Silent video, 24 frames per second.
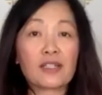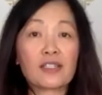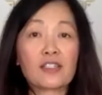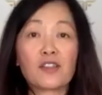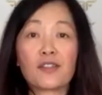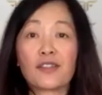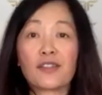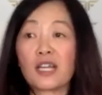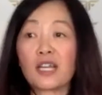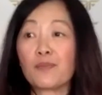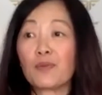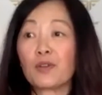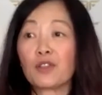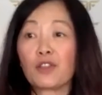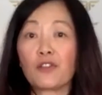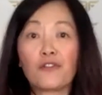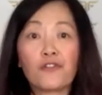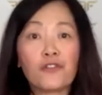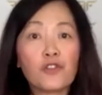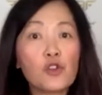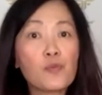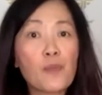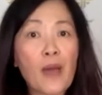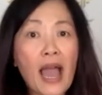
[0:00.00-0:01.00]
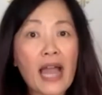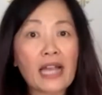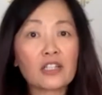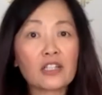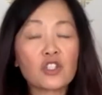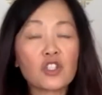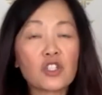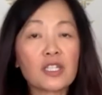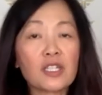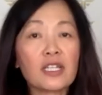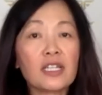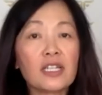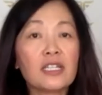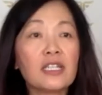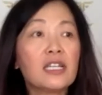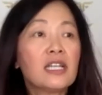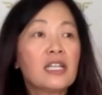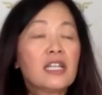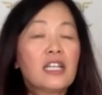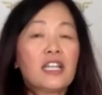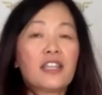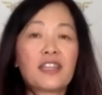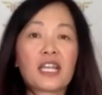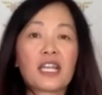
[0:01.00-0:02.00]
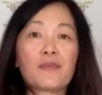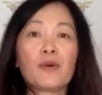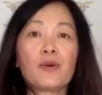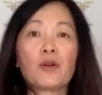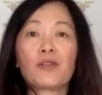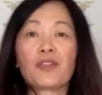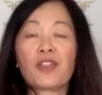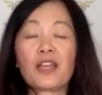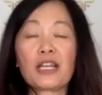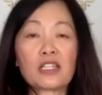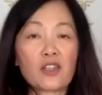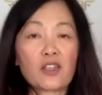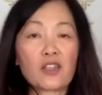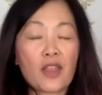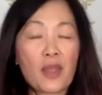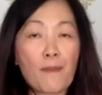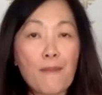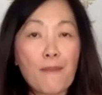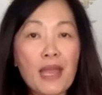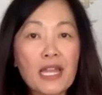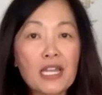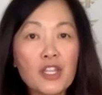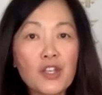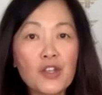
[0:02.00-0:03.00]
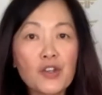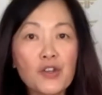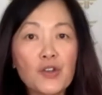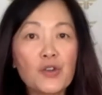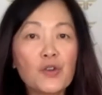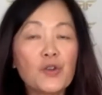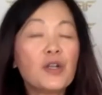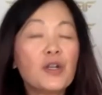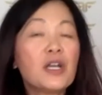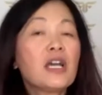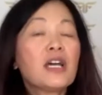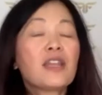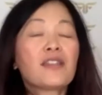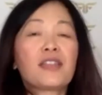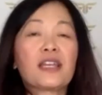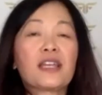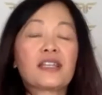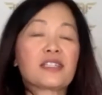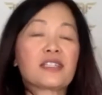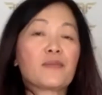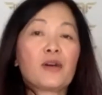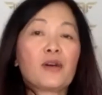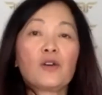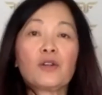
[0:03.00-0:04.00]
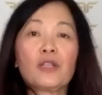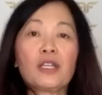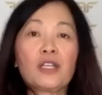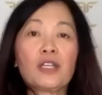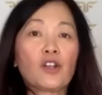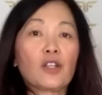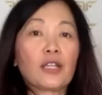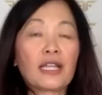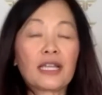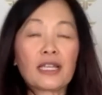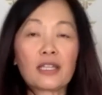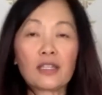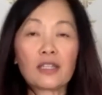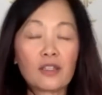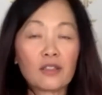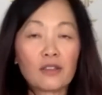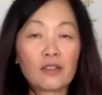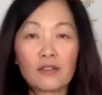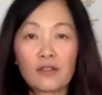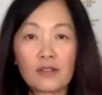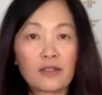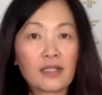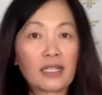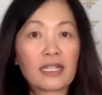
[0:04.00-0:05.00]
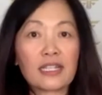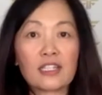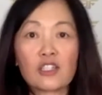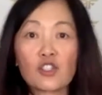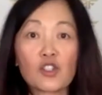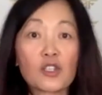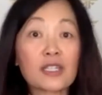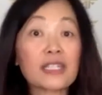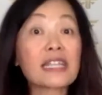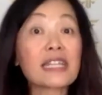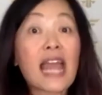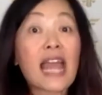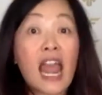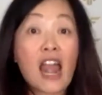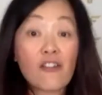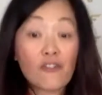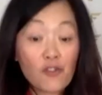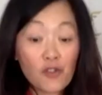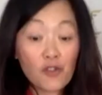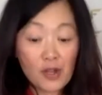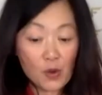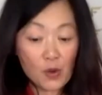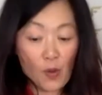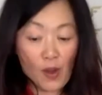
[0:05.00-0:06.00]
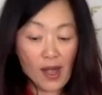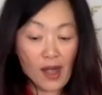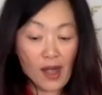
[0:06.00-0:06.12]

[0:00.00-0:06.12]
us. You think about the food packaging, you think about things on a menu, things about, like it's just everywhere.